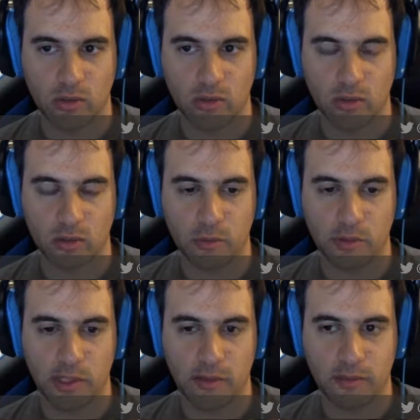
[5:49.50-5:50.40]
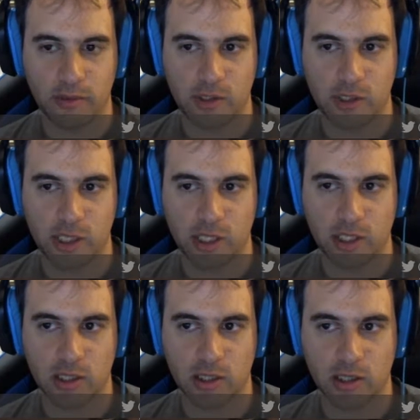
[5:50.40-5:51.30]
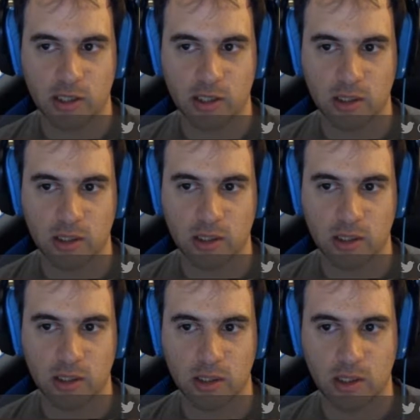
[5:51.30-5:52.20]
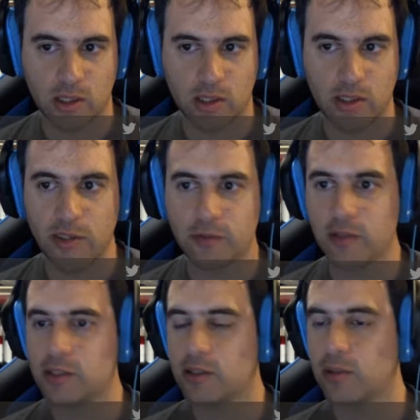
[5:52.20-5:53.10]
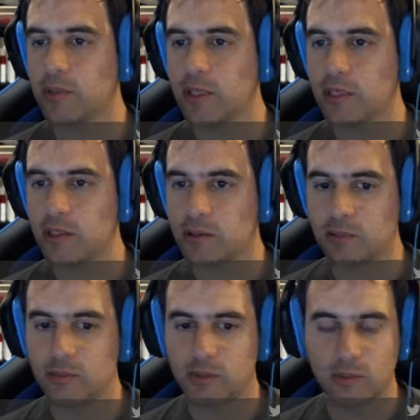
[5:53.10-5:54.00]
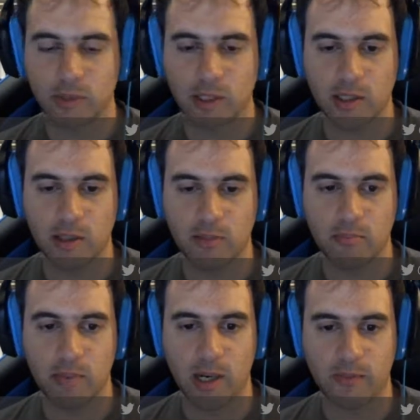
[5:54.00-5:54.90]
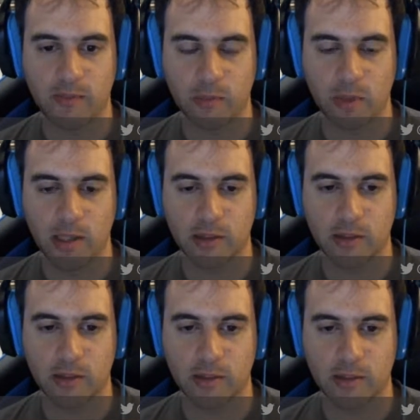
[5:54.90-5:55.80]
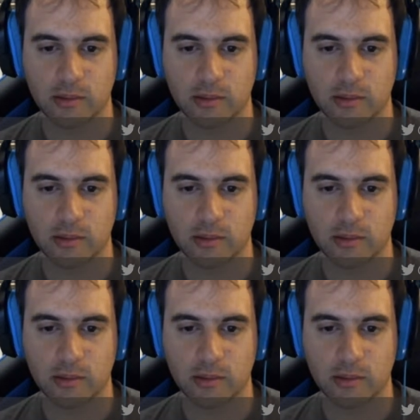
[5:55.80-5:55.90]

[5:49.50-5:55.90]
So rook a3 check. e3 is already, it seems already bad for white.